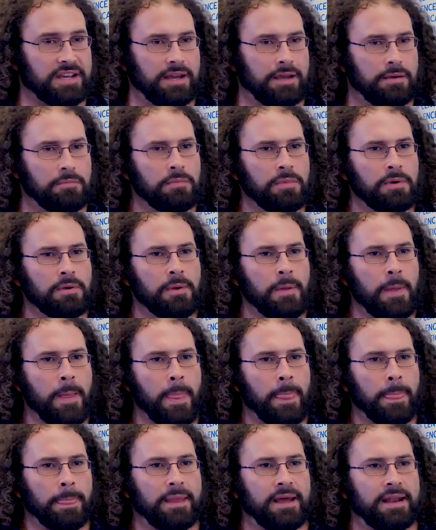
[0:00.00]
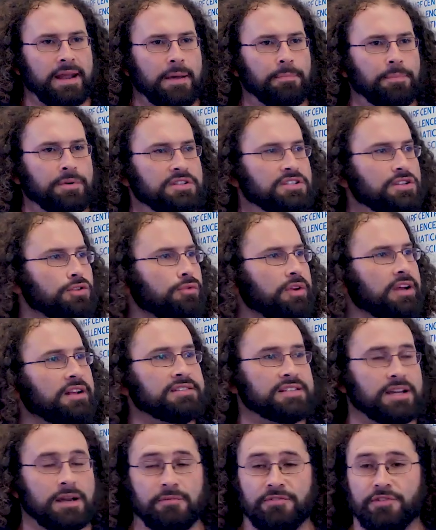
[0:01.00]
game that happens in
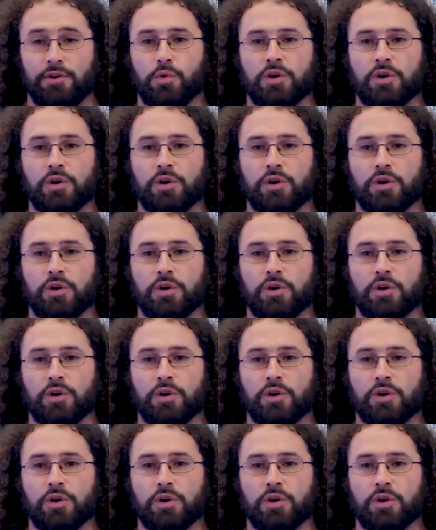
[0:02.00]
real time.